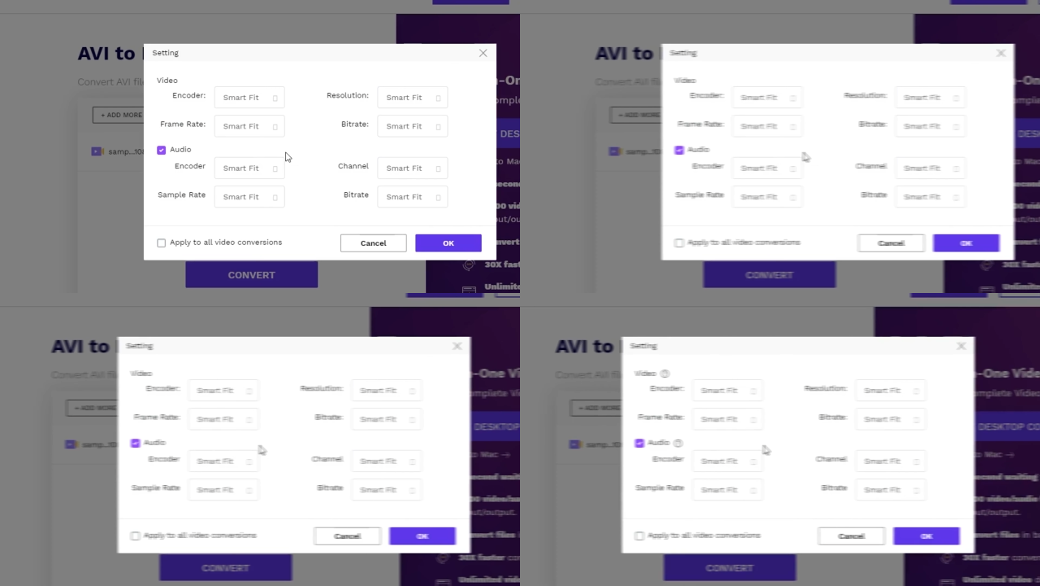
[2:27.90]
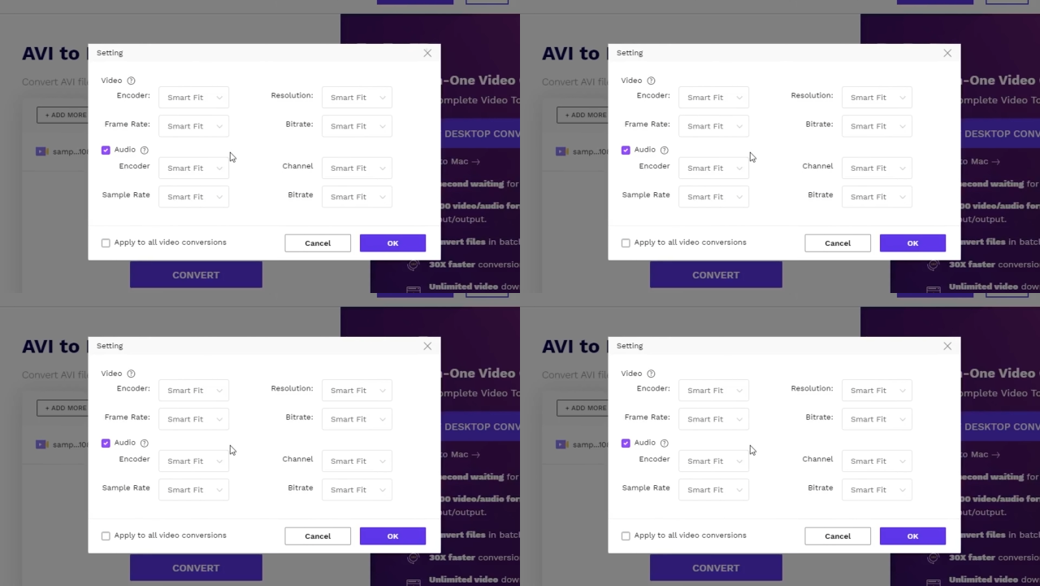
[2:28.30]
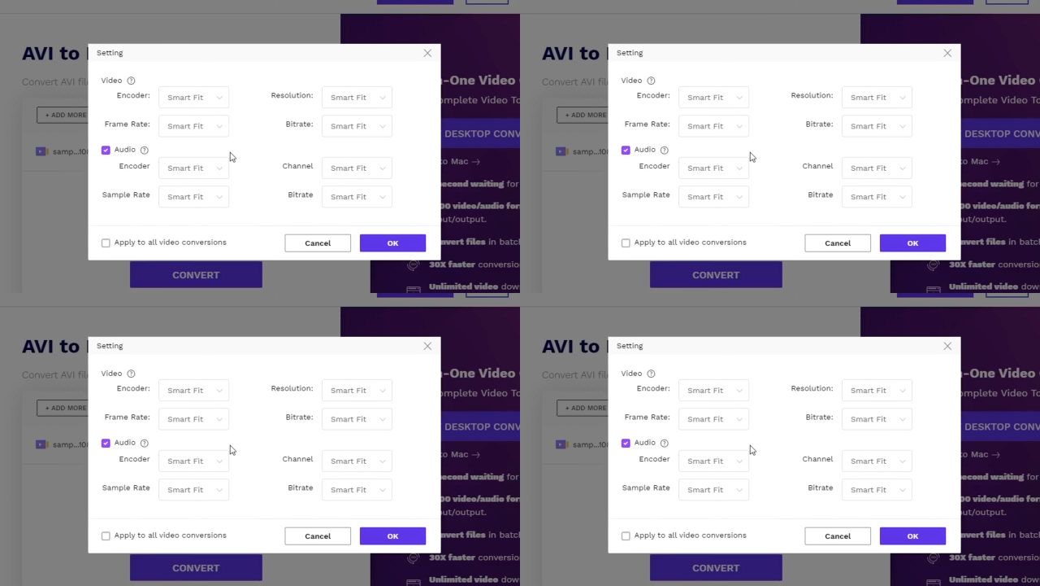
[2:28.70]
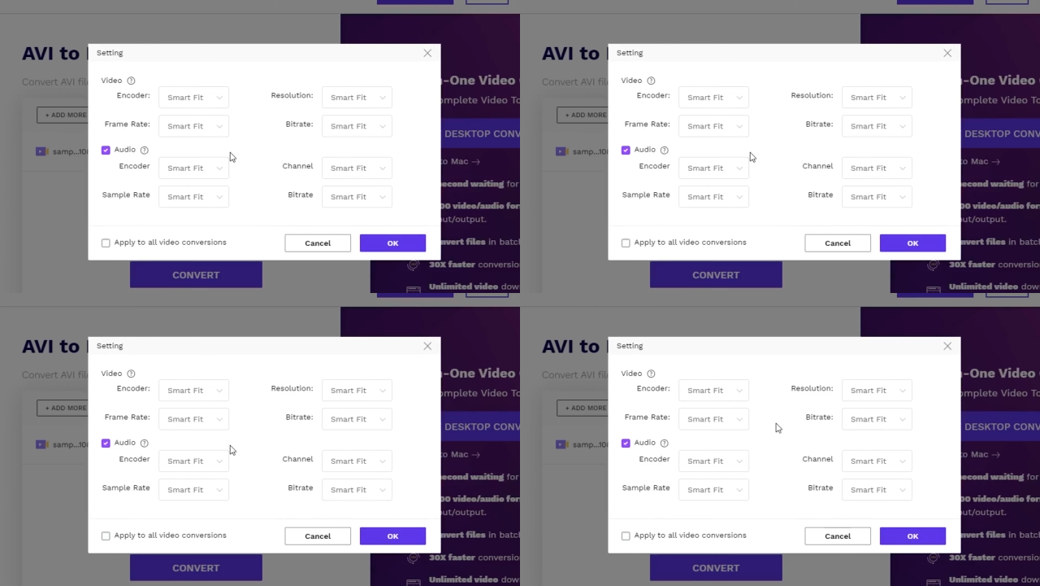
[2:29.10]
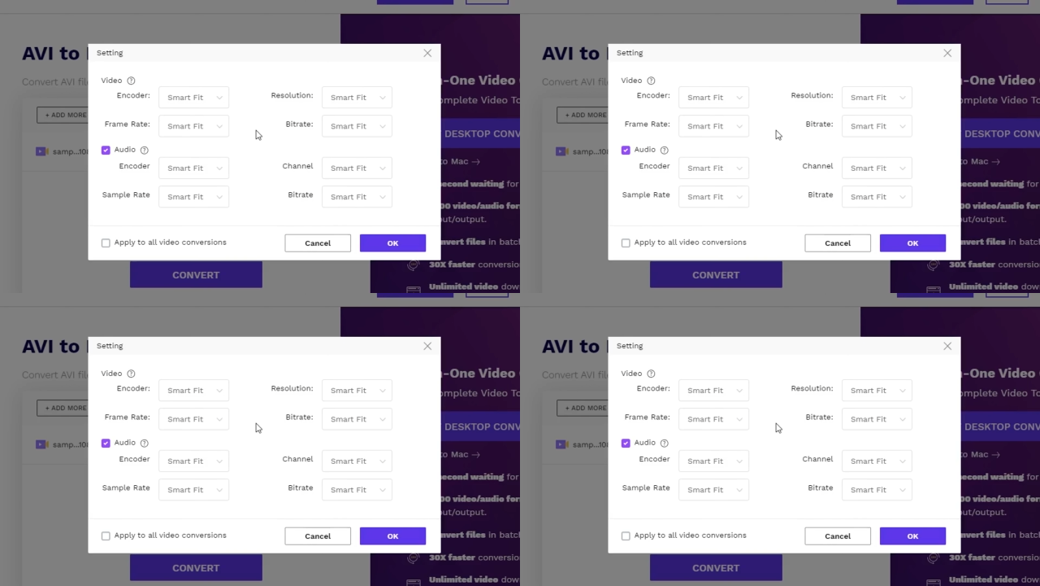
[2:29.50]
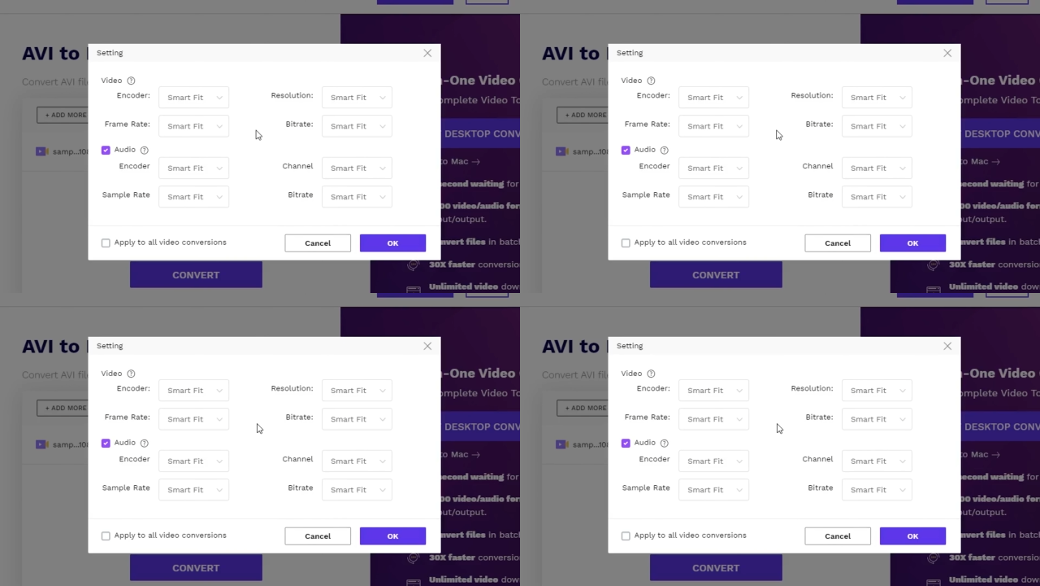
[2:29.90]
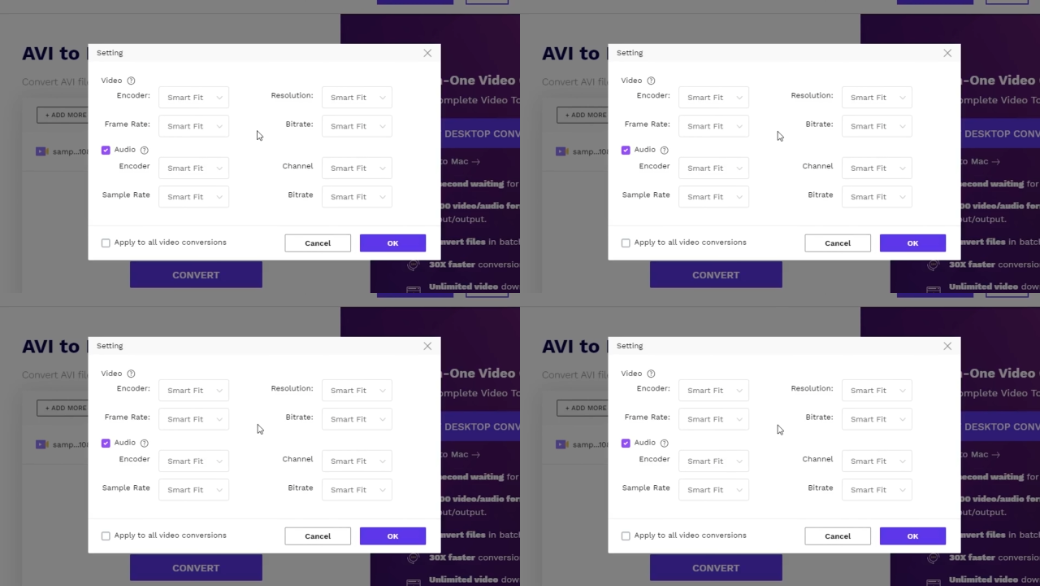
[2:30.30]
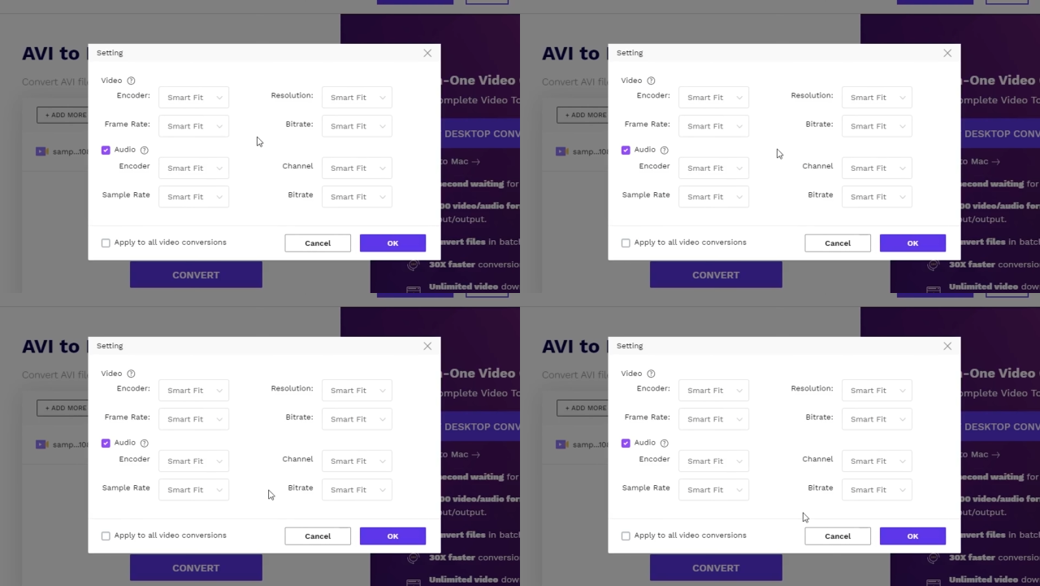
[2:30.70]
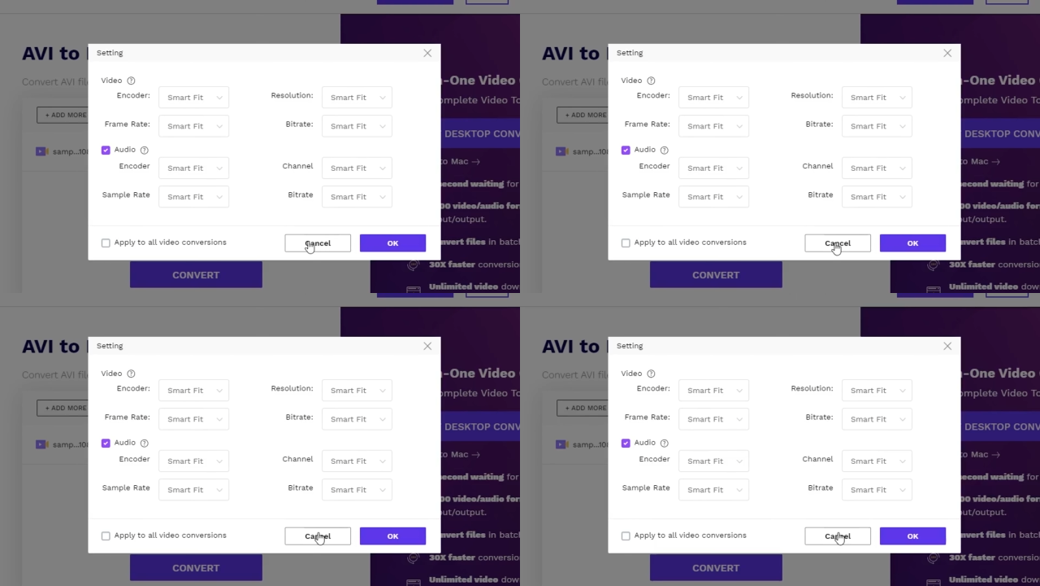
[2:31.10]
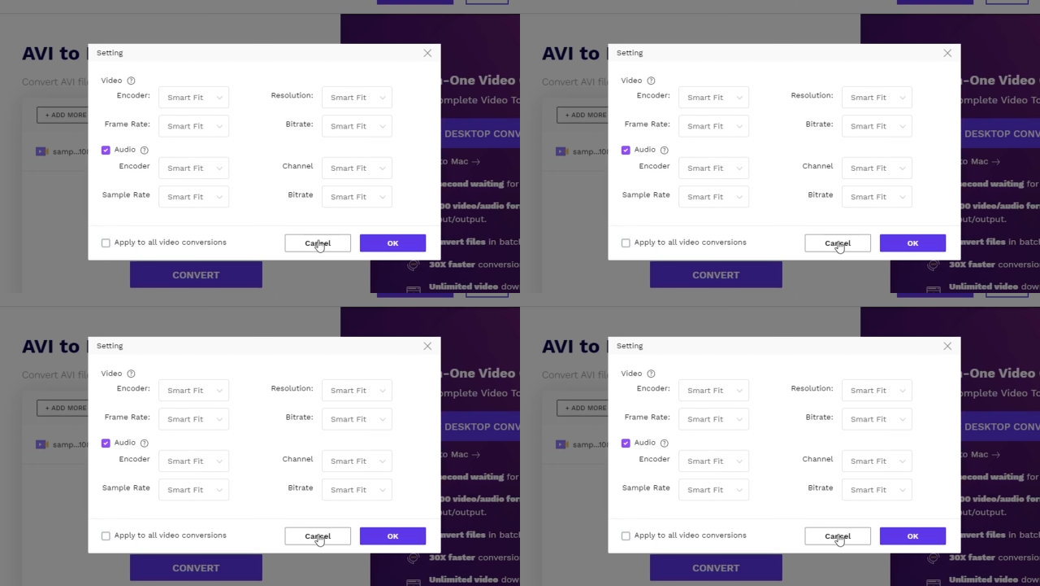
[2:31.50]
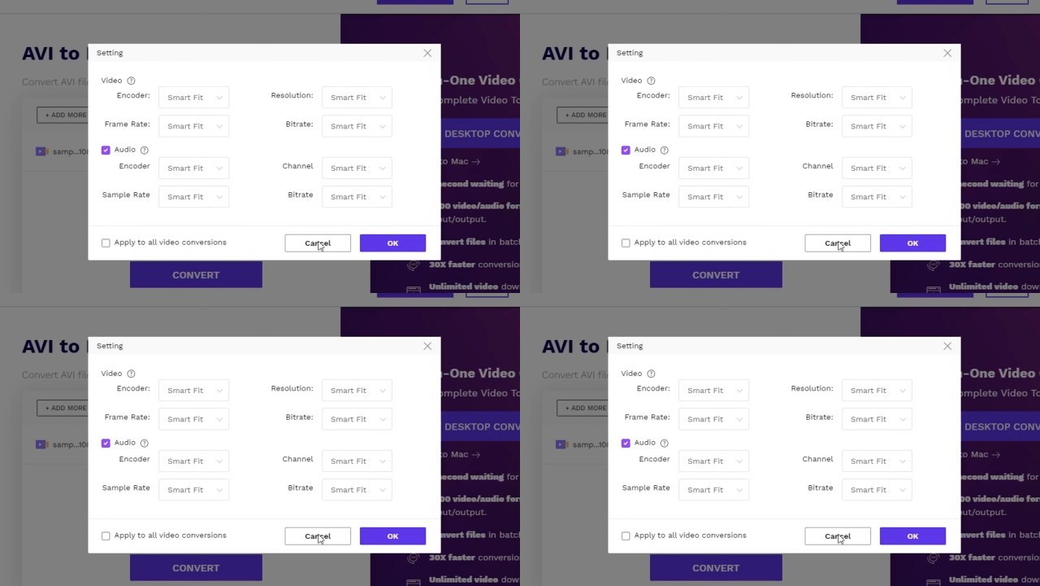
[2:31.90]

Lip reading: Nobody's mouth can be seen.